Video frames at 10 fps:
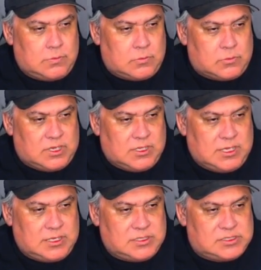
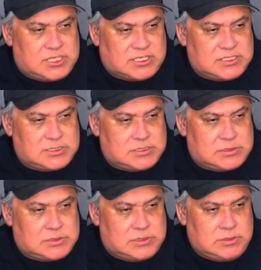really just
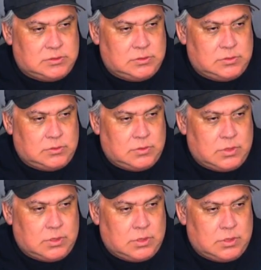to
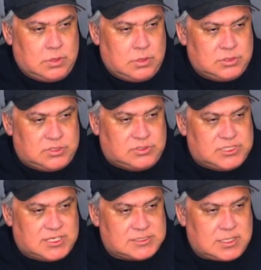
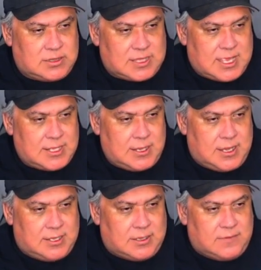just that
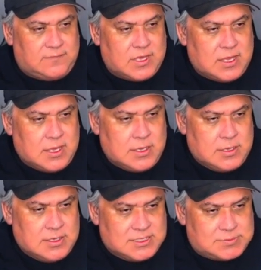and of
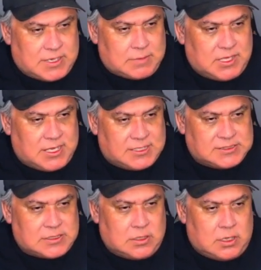spinning blades.
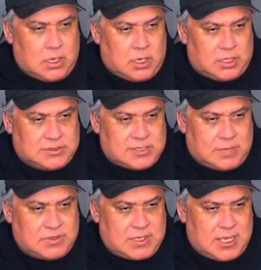On top
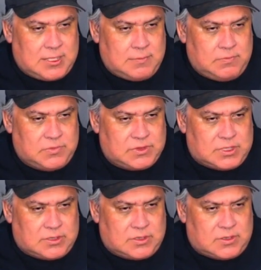of that,
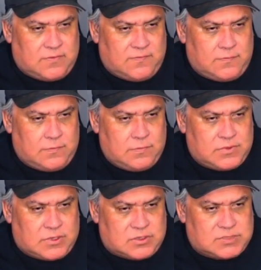
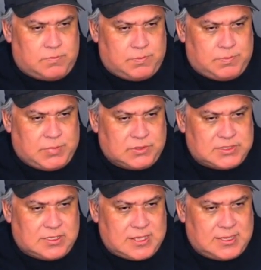there's
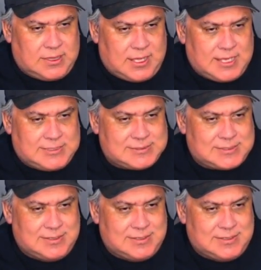built-in headlights,